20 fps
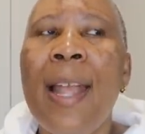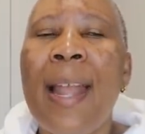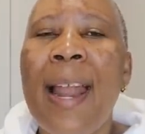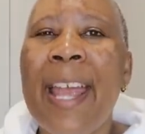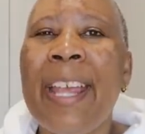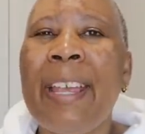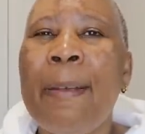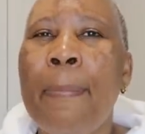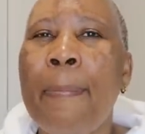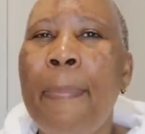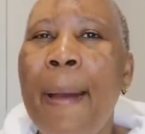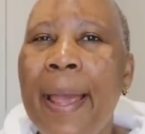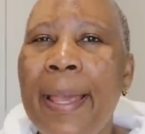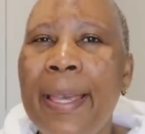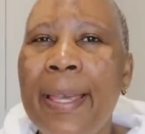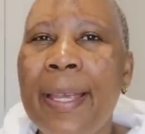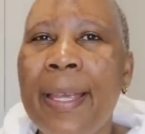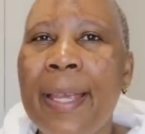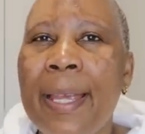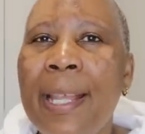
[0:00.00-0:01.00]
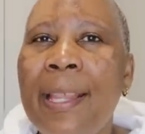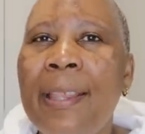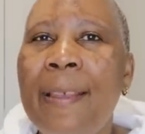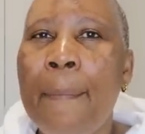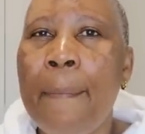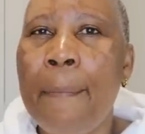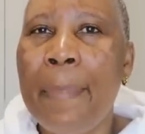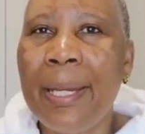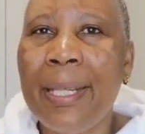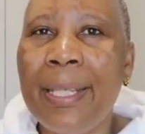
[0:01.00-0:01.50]
like buying in the
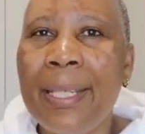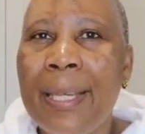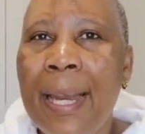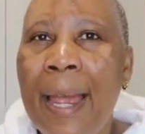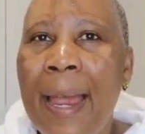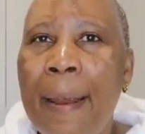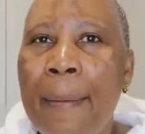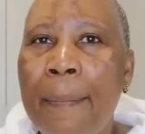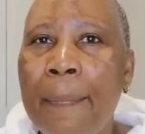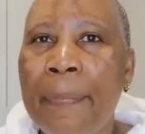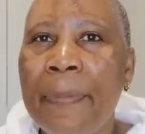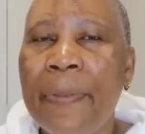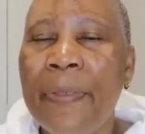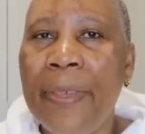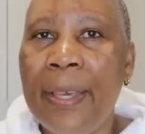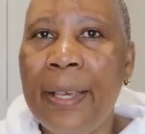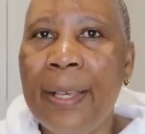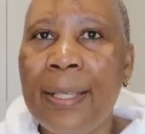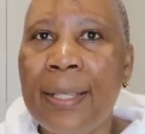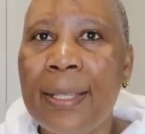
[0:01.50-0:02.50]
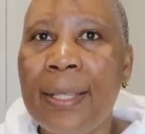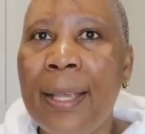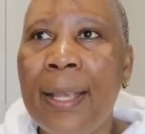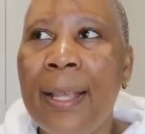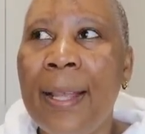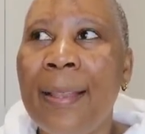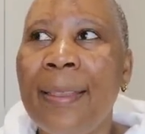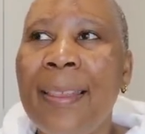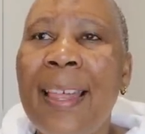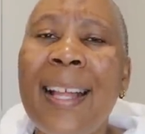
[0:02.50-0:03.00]
meantime things
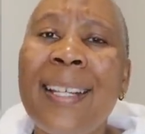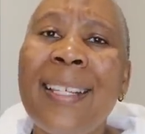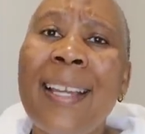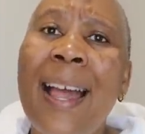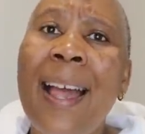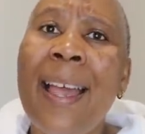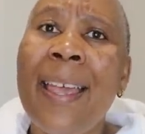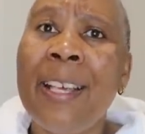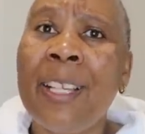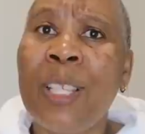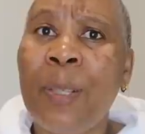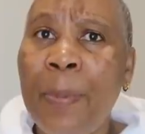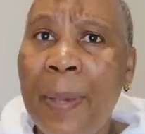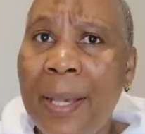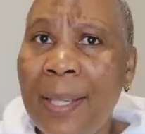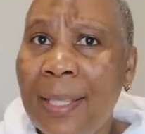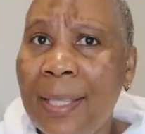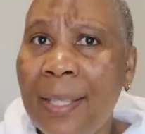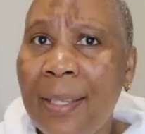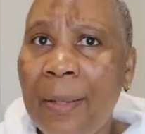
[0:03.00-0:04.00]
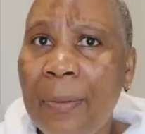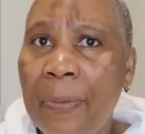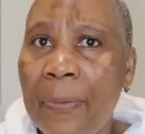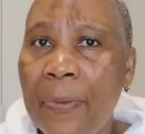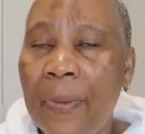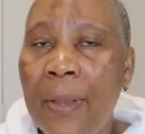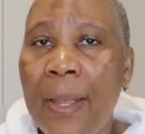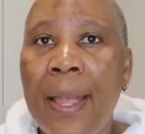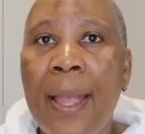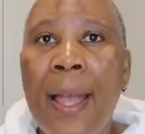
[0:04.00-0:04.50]
that are
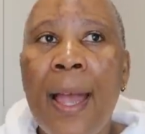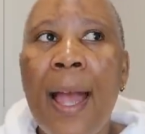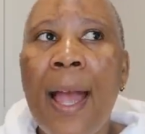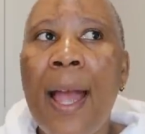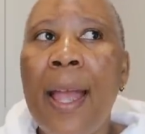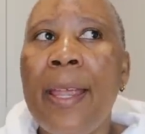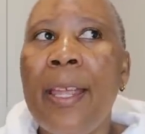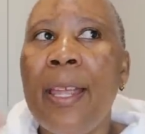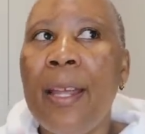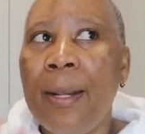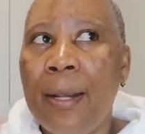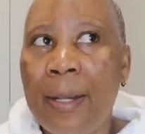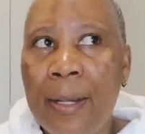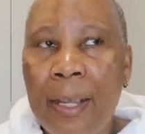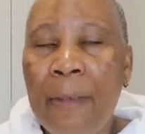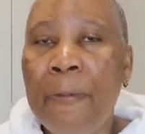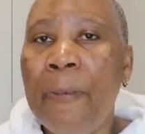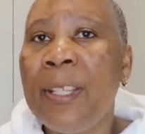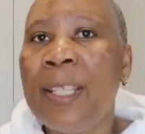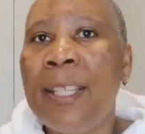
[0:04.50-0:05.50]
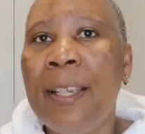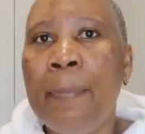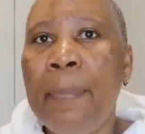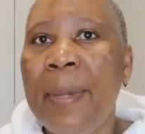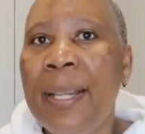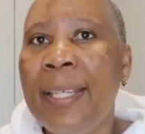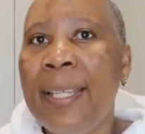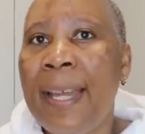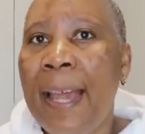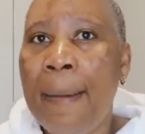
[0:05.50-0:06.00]
expensive. If it's a
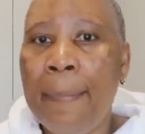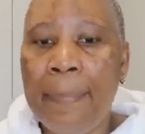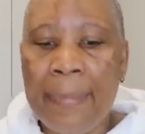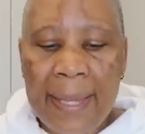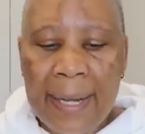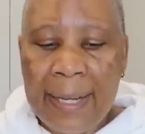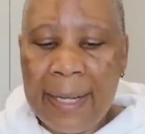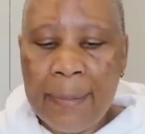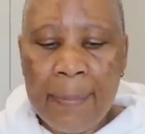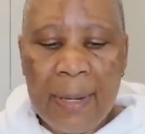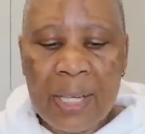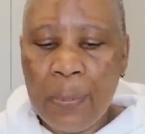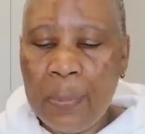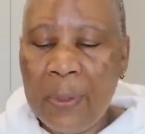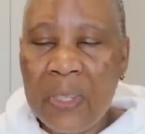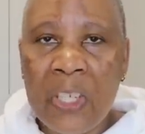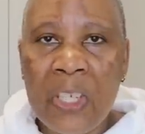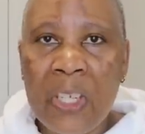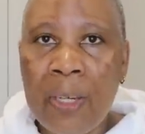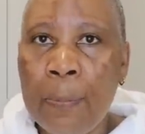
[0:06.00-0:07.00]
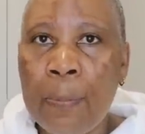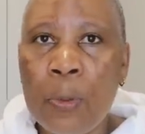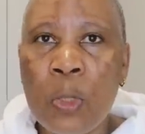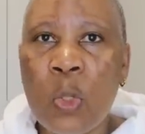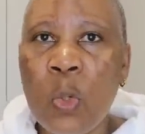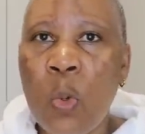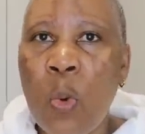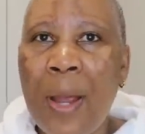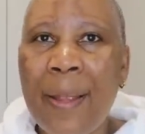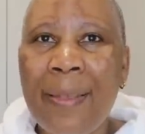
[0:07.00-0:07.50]
meantime, then it must be cheap.
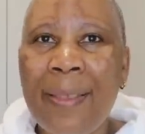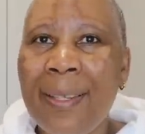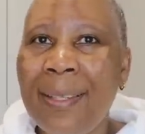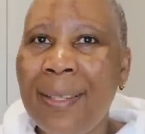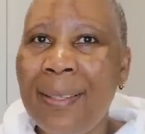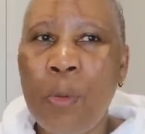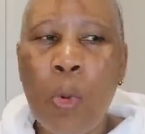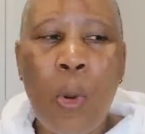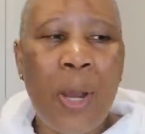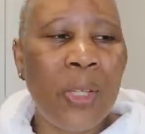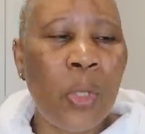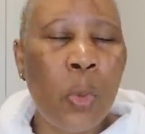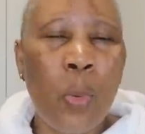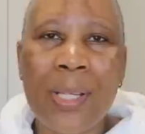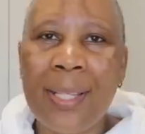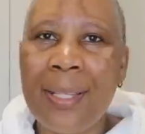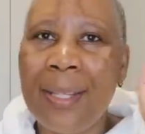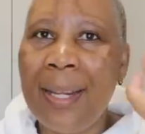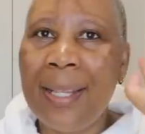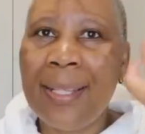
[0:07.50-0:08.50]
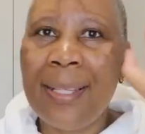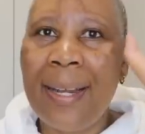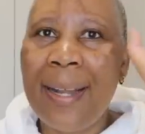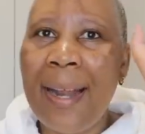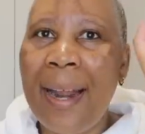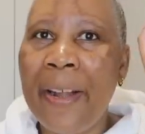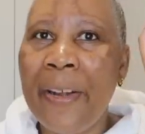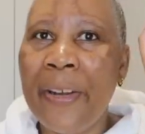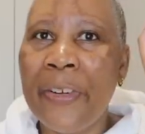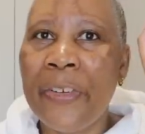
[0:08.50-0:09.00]
So this watch was less than
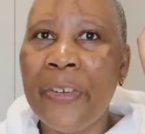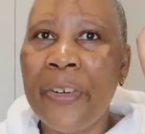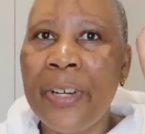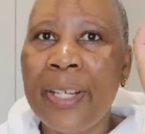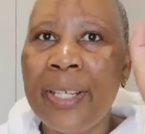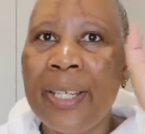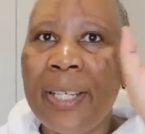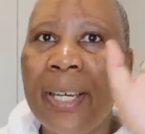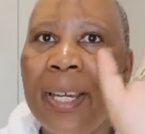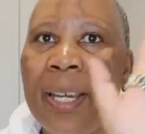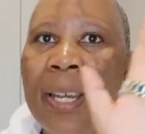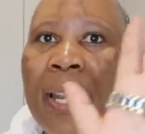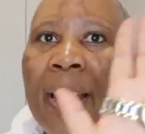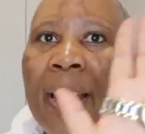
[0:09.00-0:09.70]
100 rand.